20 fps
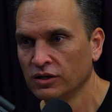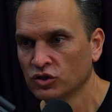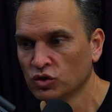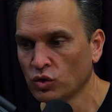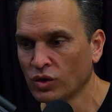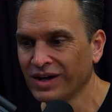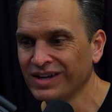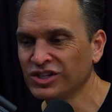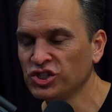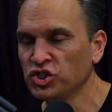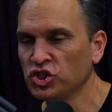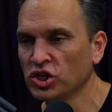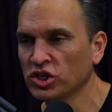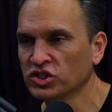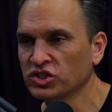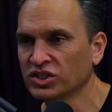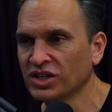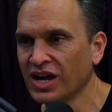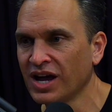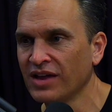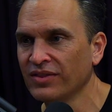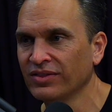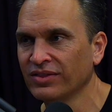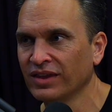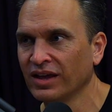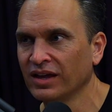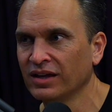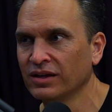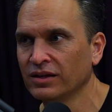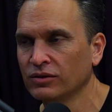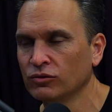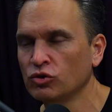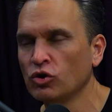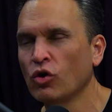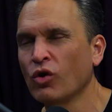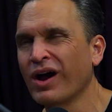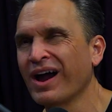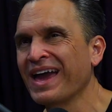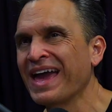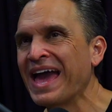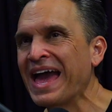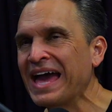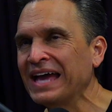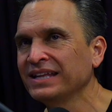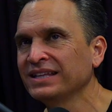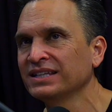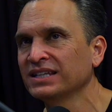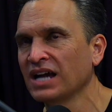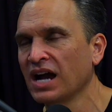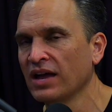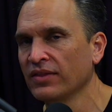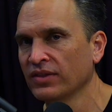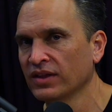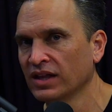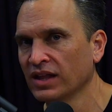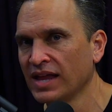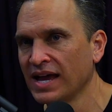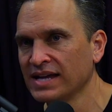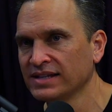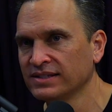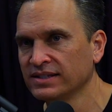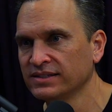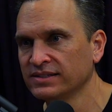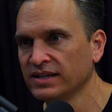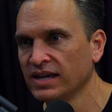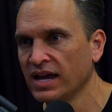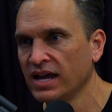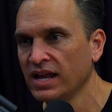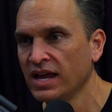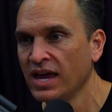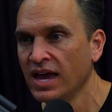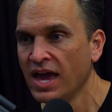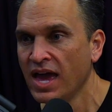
So I had just gotten, no, I hadn't gotten the glasses yet.